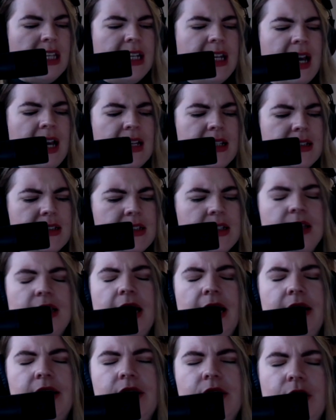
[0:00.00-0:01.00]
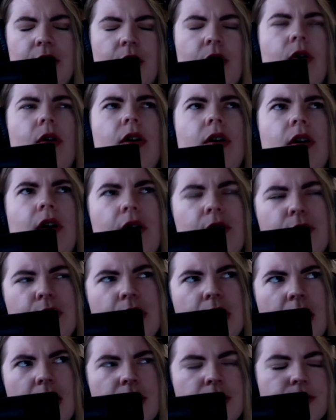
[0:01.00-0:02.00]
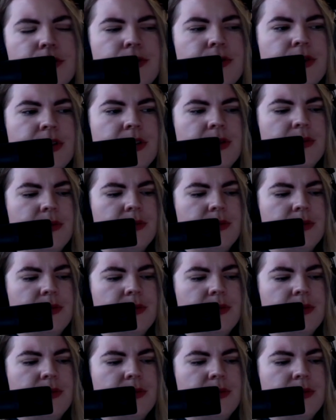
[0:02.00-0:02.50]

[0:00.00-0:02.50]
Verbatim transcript: And I had mm-hmm. to let go of a lot of